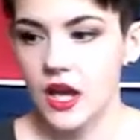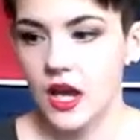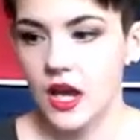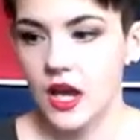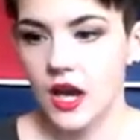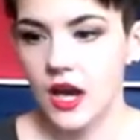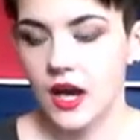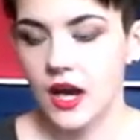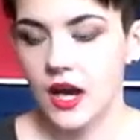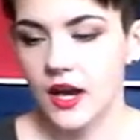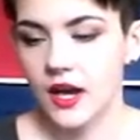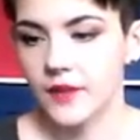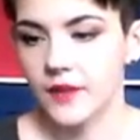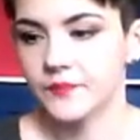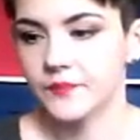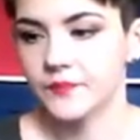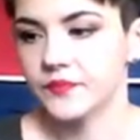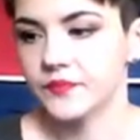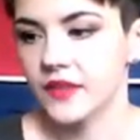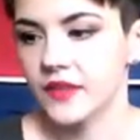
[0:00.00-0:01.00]

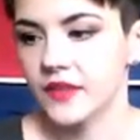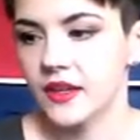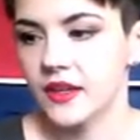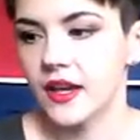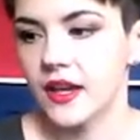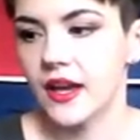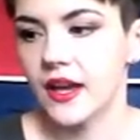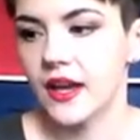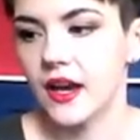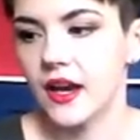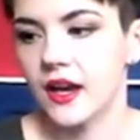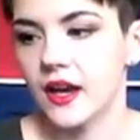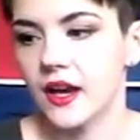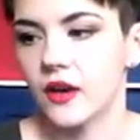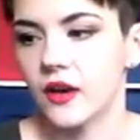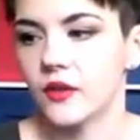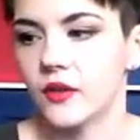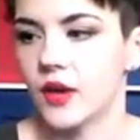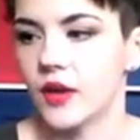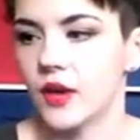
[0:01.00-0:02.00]
Um,
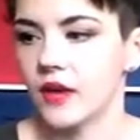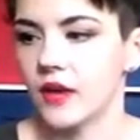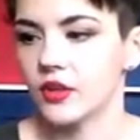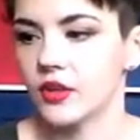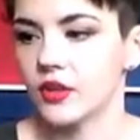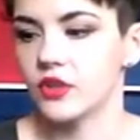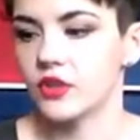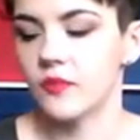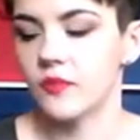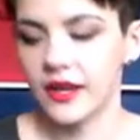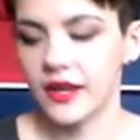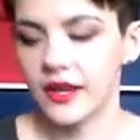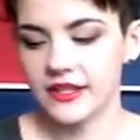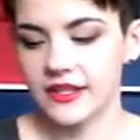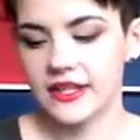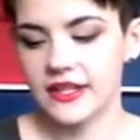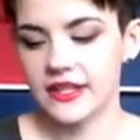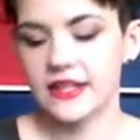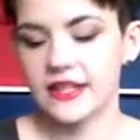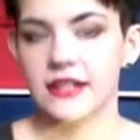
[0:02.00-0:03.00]
uh, you might
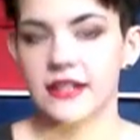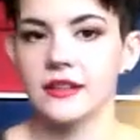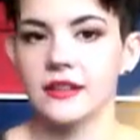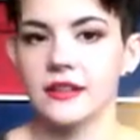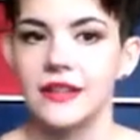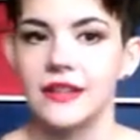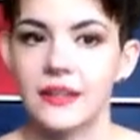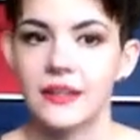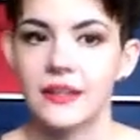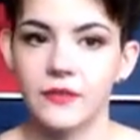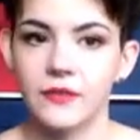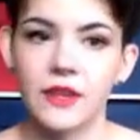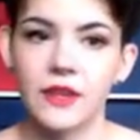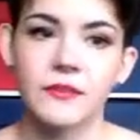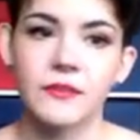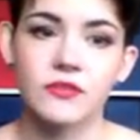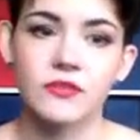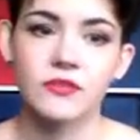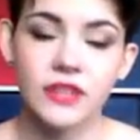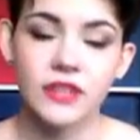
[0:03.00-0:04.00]
need, if
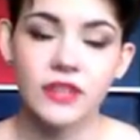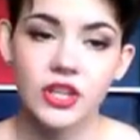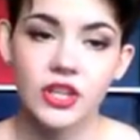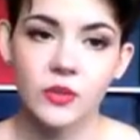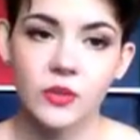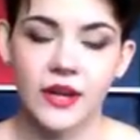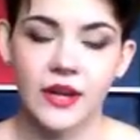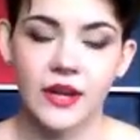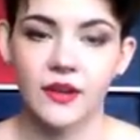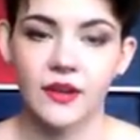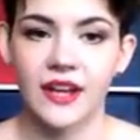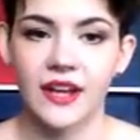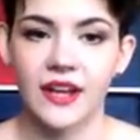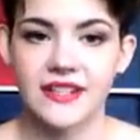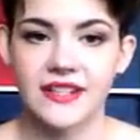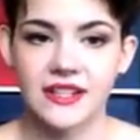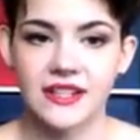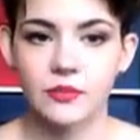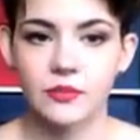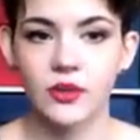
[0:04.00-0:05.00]
it's really humid out, I
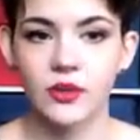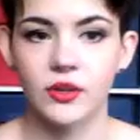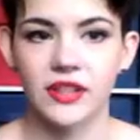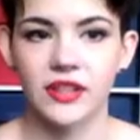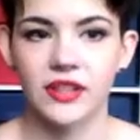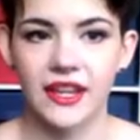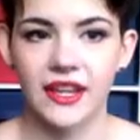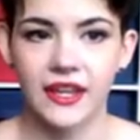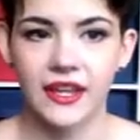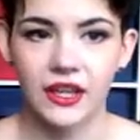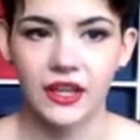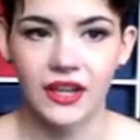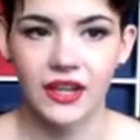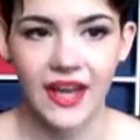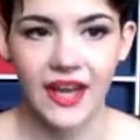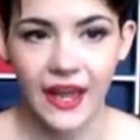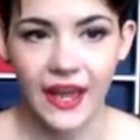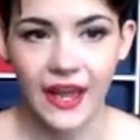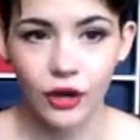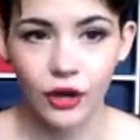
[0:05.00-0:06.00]
tend to put like a
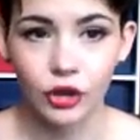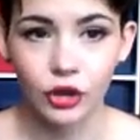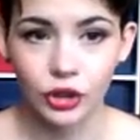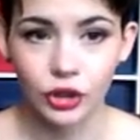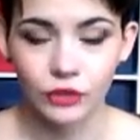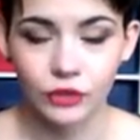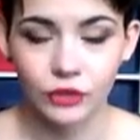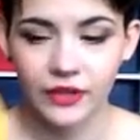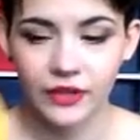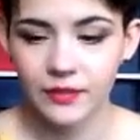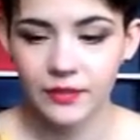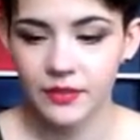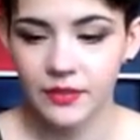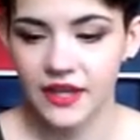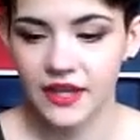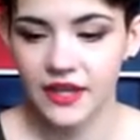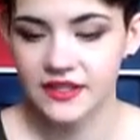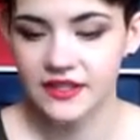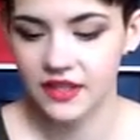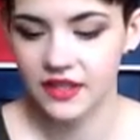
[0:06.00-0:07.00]
hair glue in it
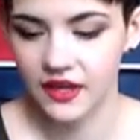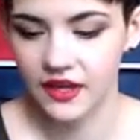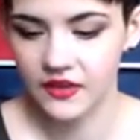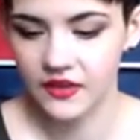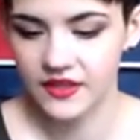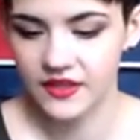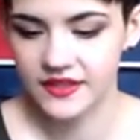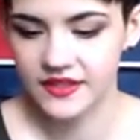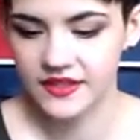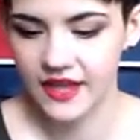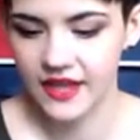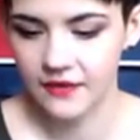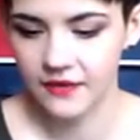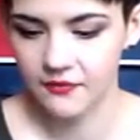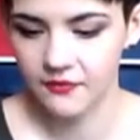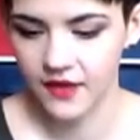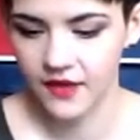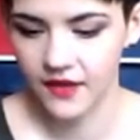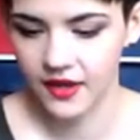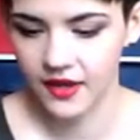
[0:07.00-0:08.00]
because a lot of these have
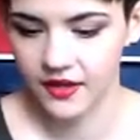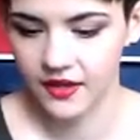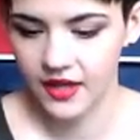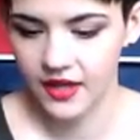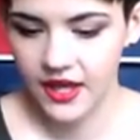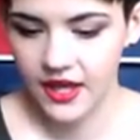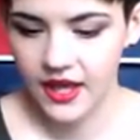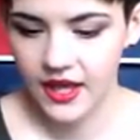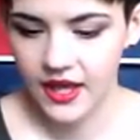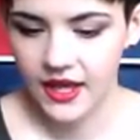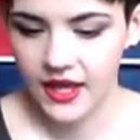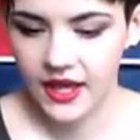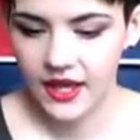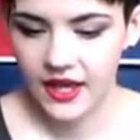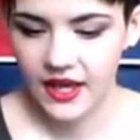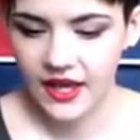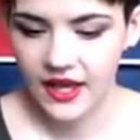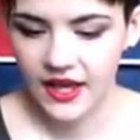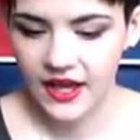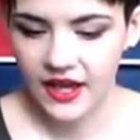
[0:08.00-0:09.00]

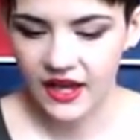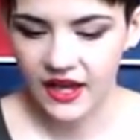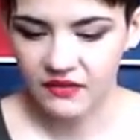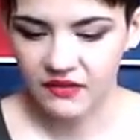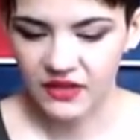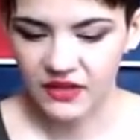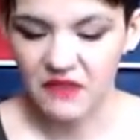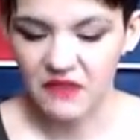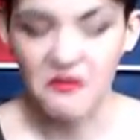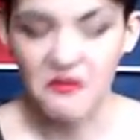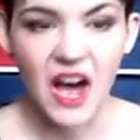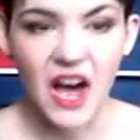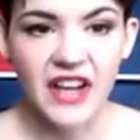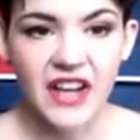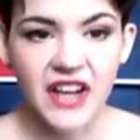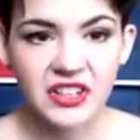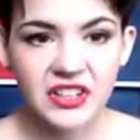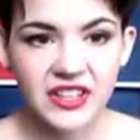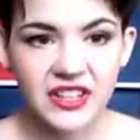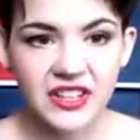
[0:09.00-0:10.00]
like
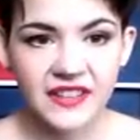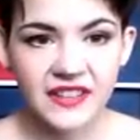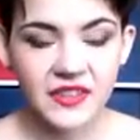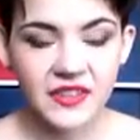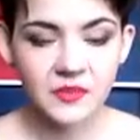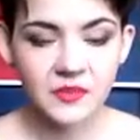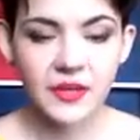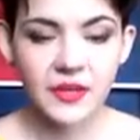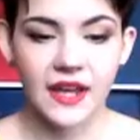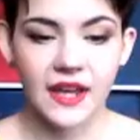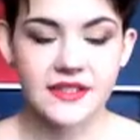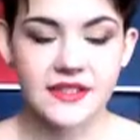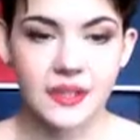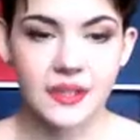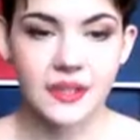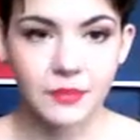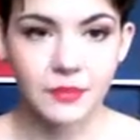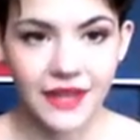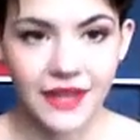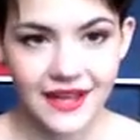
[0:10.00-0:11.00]
vinyl in them. It has like a
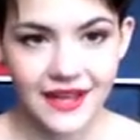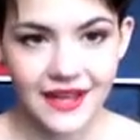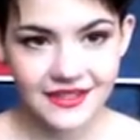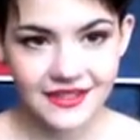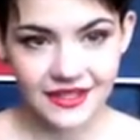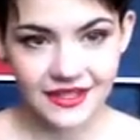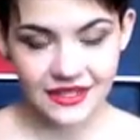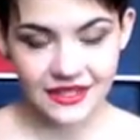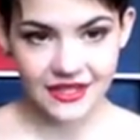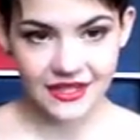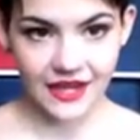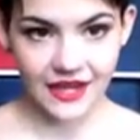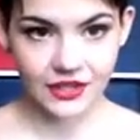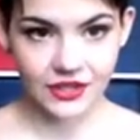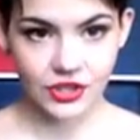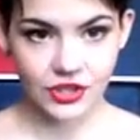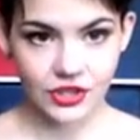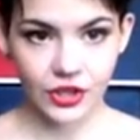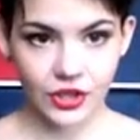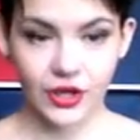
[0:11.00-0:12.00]
plasticky
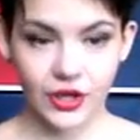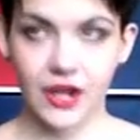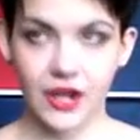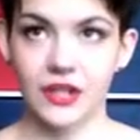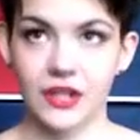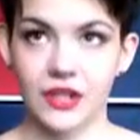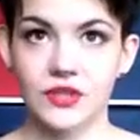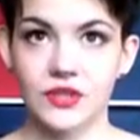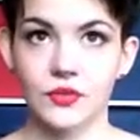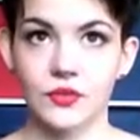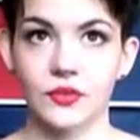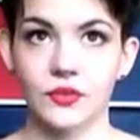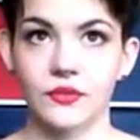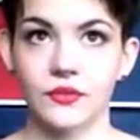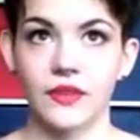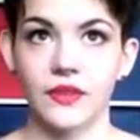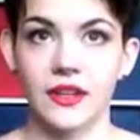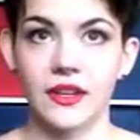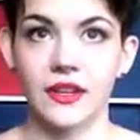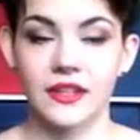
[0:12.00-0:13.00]
texture and it sort of
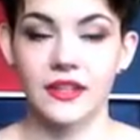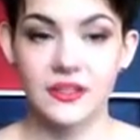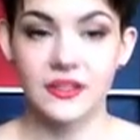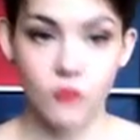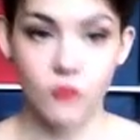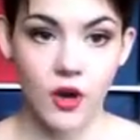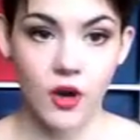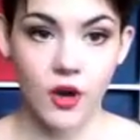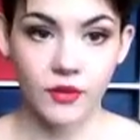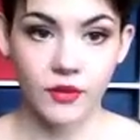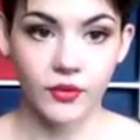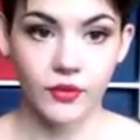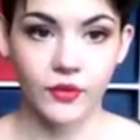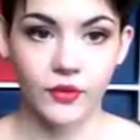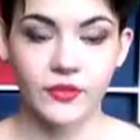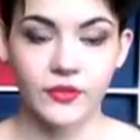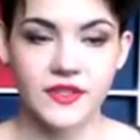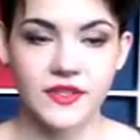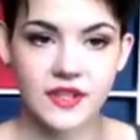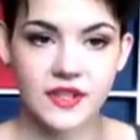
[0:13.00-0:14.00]
like is waterproof
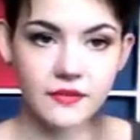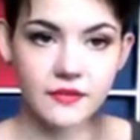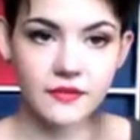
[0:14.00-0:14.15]
and stuff.